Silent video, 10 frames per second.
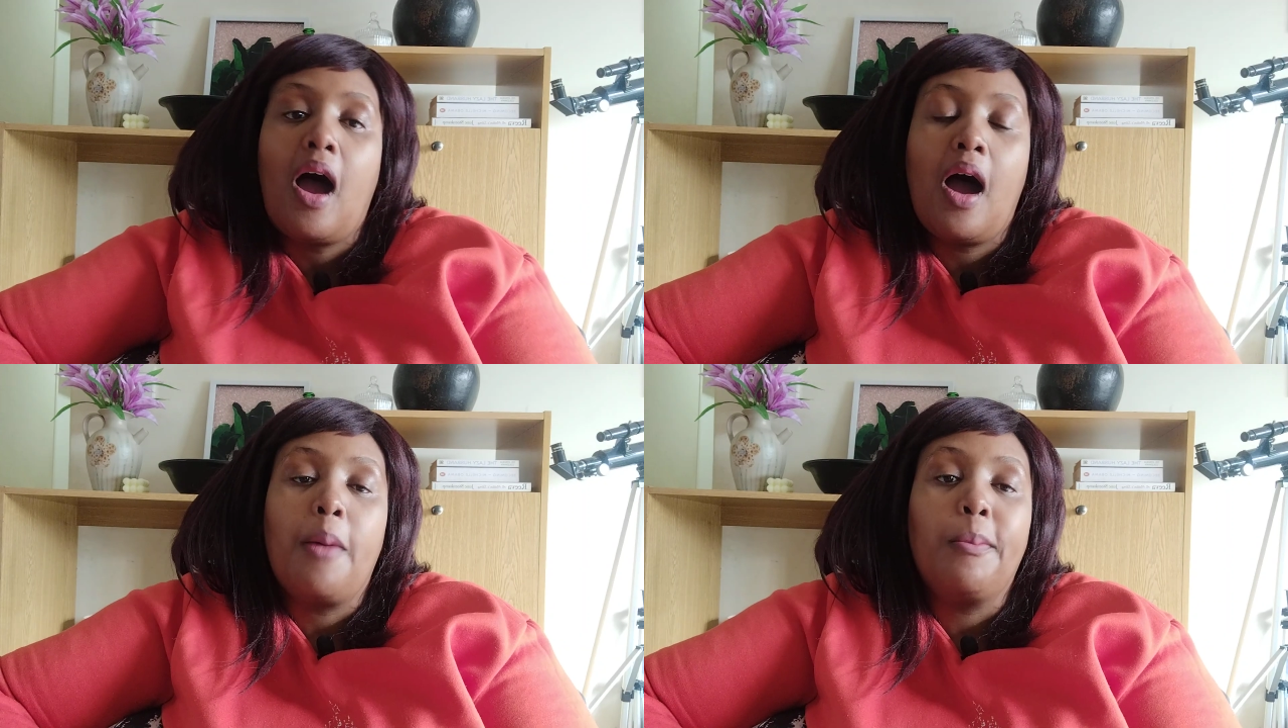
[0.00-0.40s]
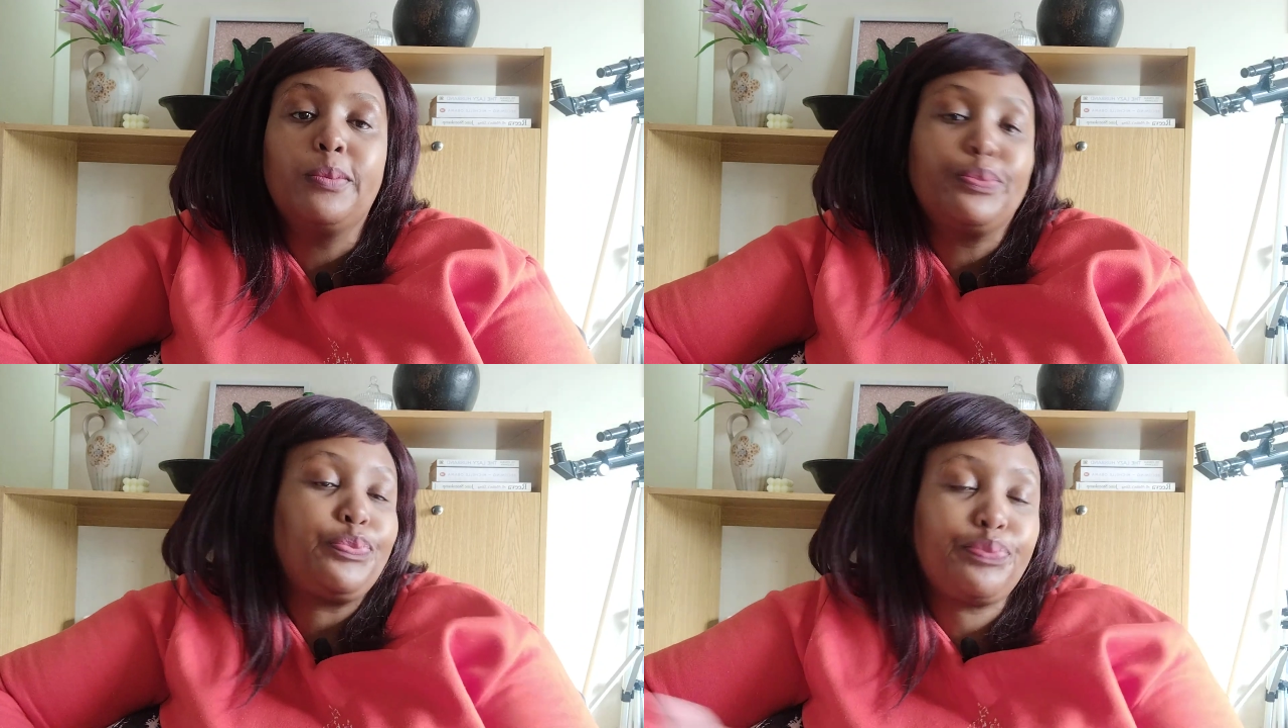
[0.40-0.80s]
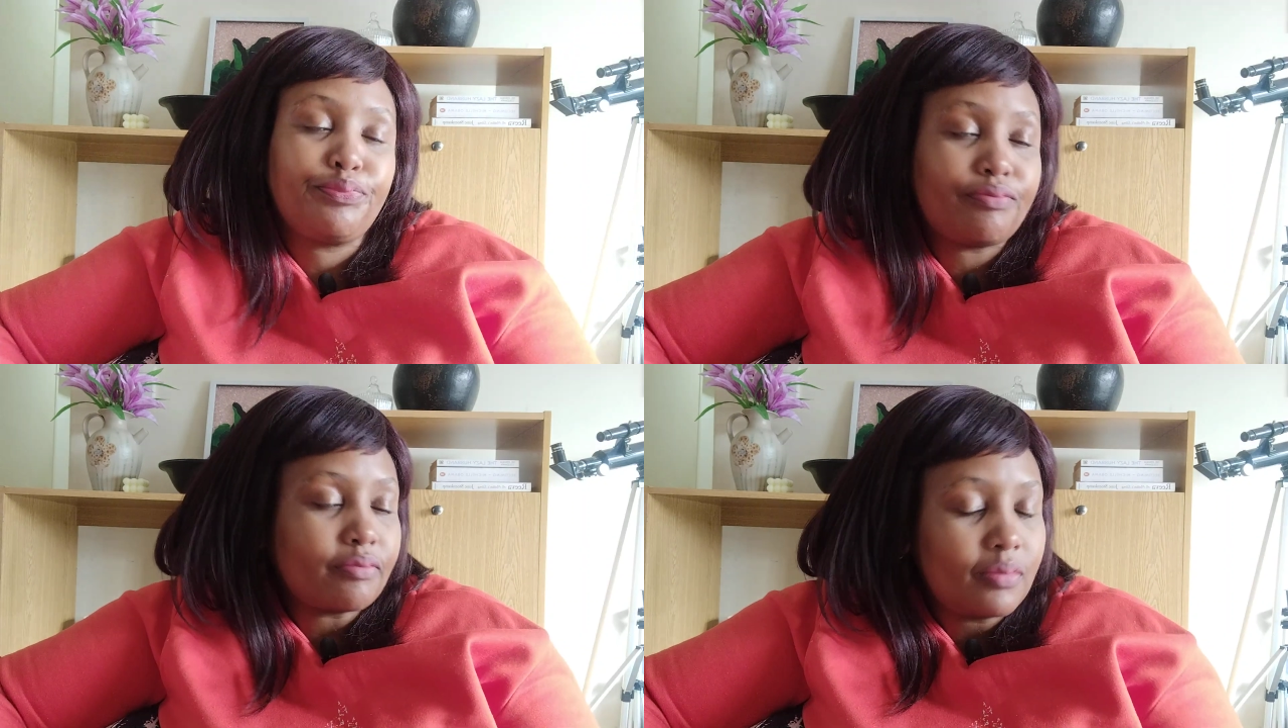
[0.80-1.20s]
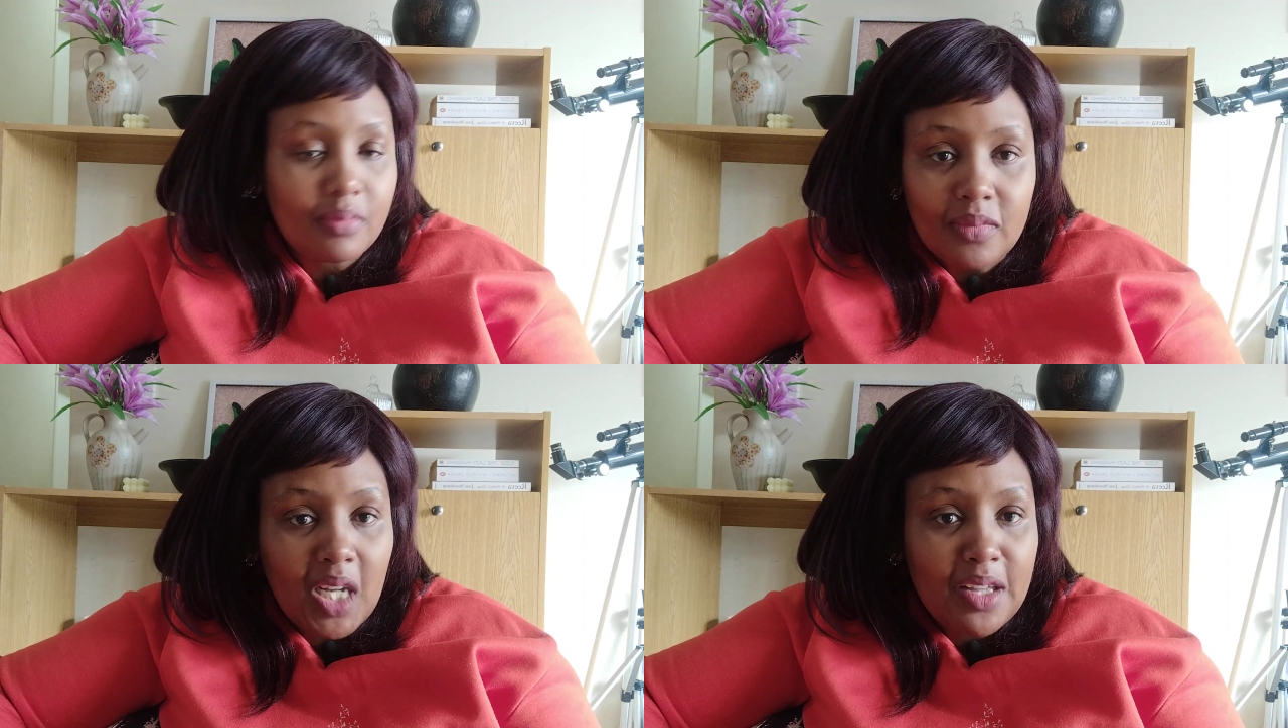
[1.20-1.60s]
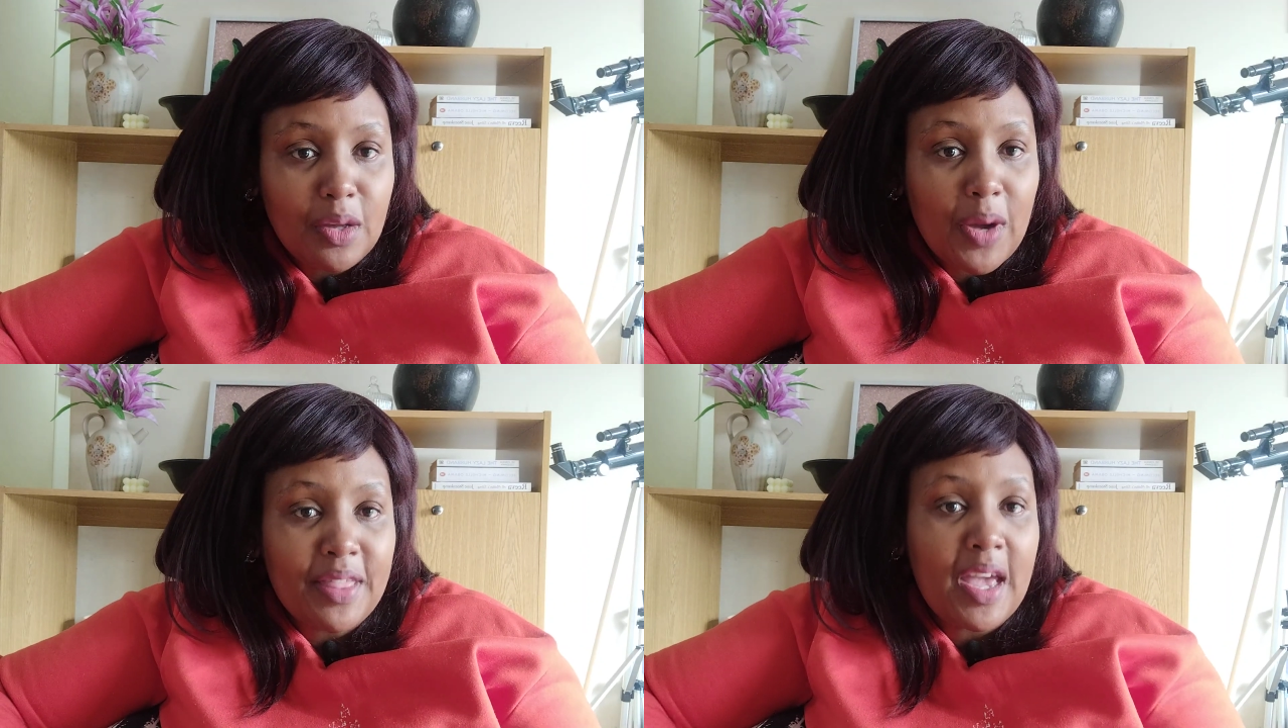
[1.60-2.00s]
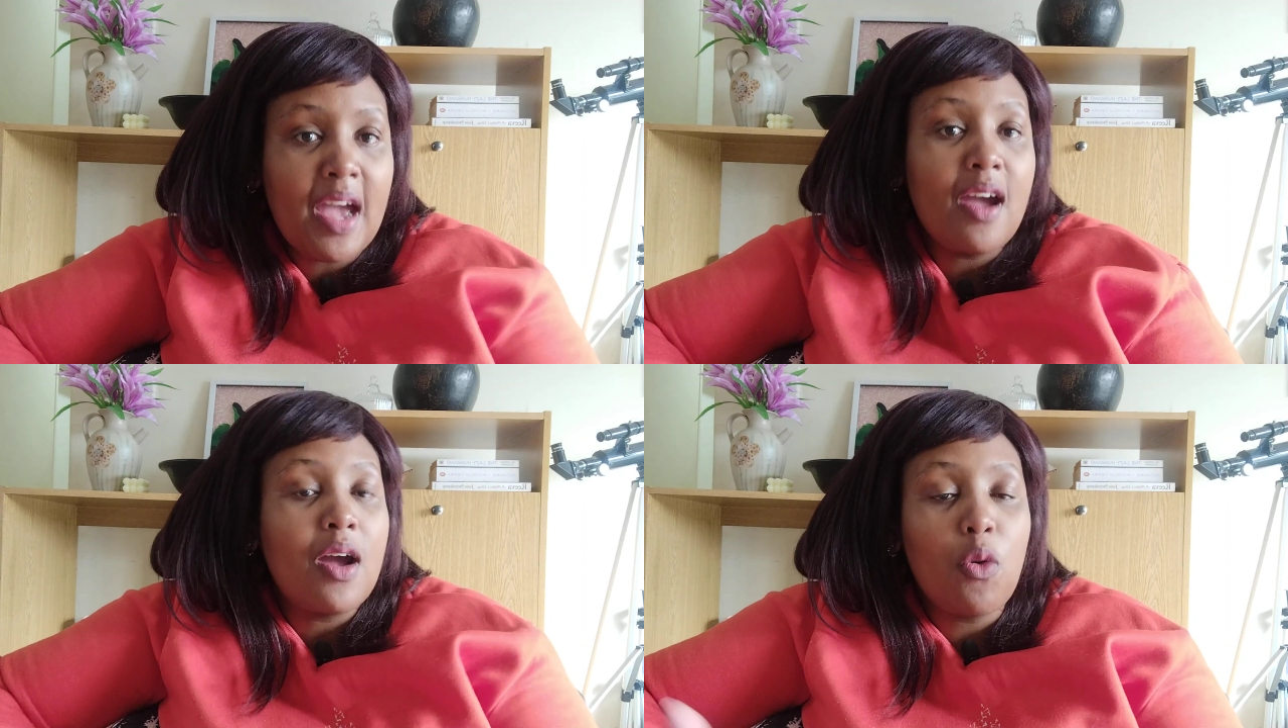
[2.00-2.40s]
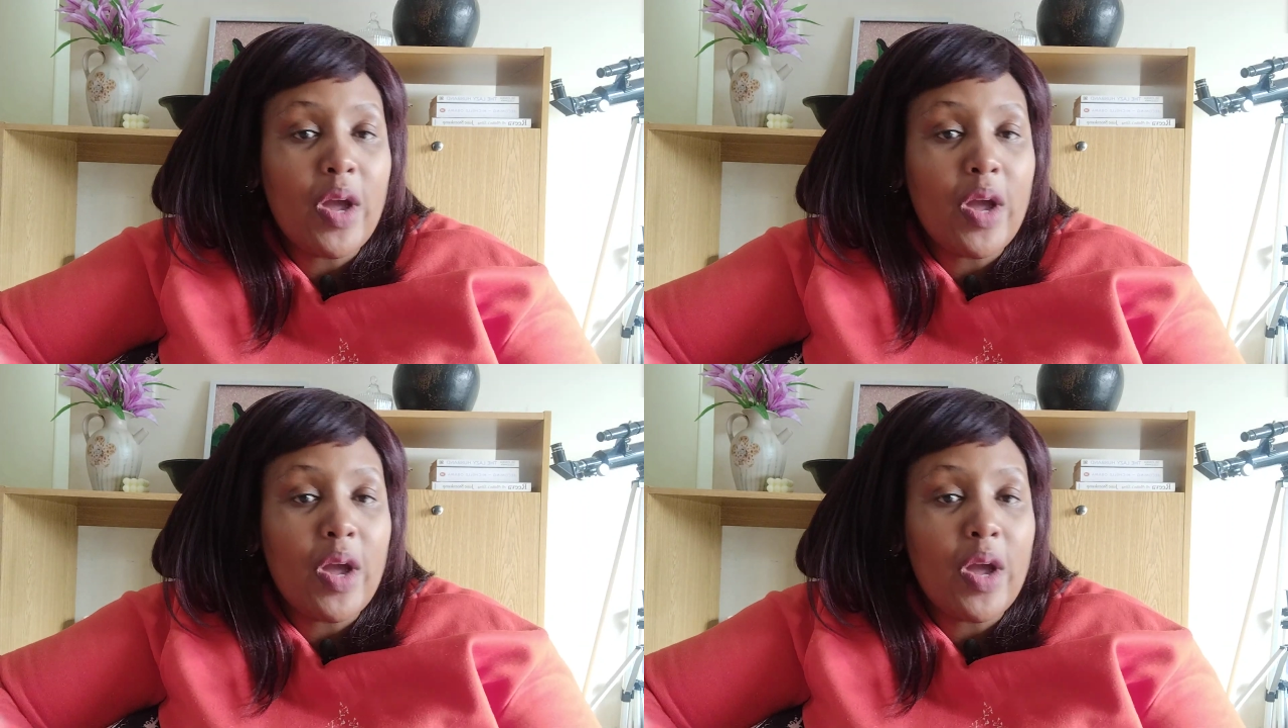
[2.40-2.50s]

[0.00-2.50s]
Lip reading: They were there